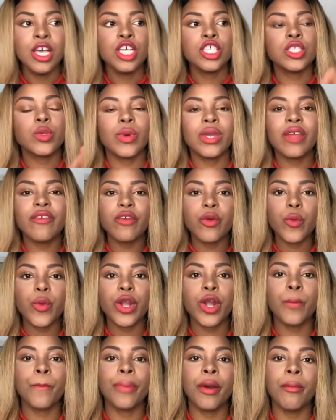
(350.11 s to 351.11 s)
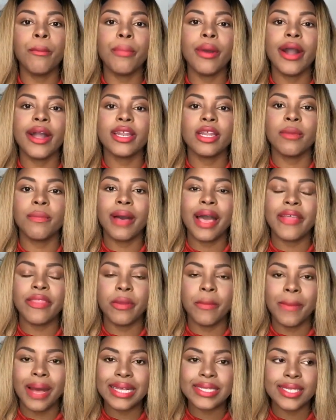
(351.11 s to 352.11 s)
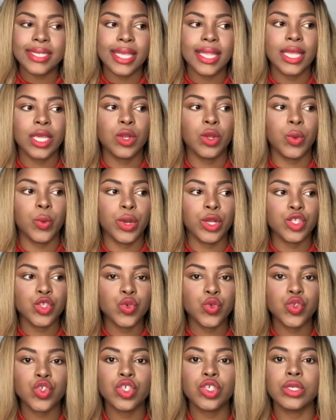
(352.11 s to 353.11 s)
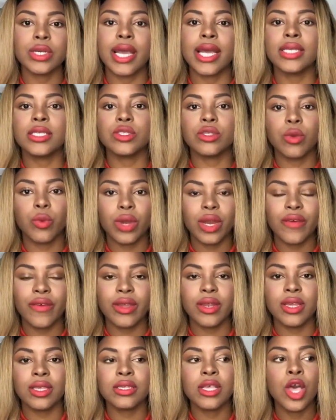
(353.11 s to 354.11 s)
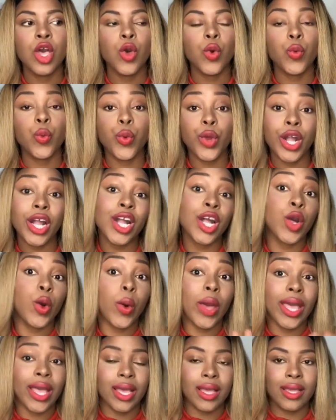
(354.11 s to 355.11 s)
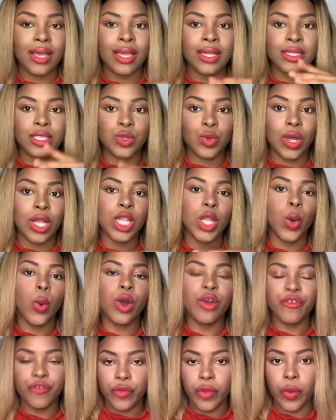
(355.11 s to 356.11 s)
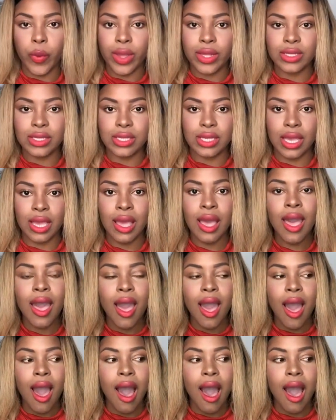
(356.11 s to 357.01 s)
So whenever we're bombarded by the masculine, or we're too stressed or whatever it is, we're going into a lower frequency.